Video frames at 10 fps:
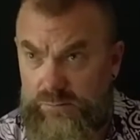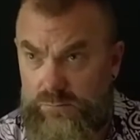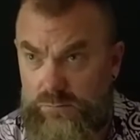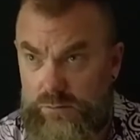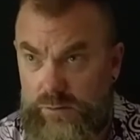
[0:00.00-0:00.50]

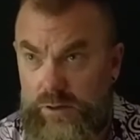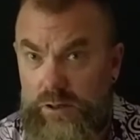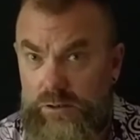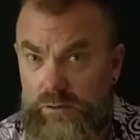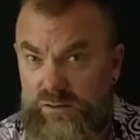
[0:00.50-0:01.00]
or
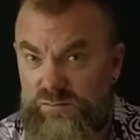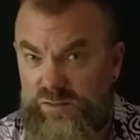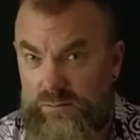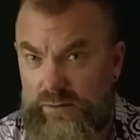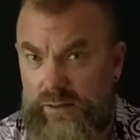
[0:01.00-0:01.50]
you can
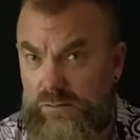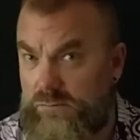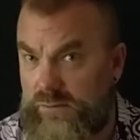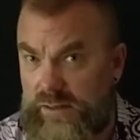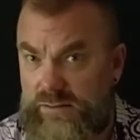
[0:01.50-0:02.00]
feel like, ooh,
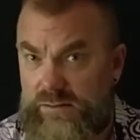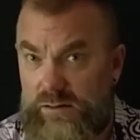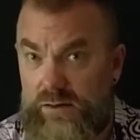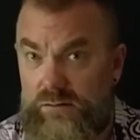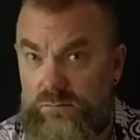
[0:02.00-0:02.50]
that's
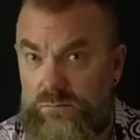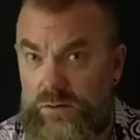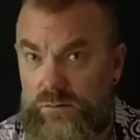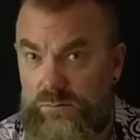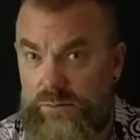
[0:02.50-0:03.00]
not
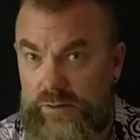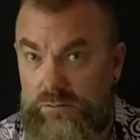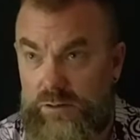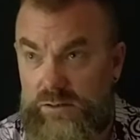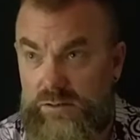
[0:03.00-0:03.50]
what we
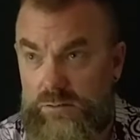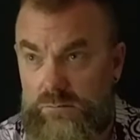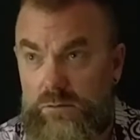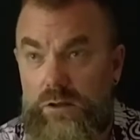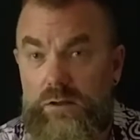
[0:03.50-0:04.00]
agreed to,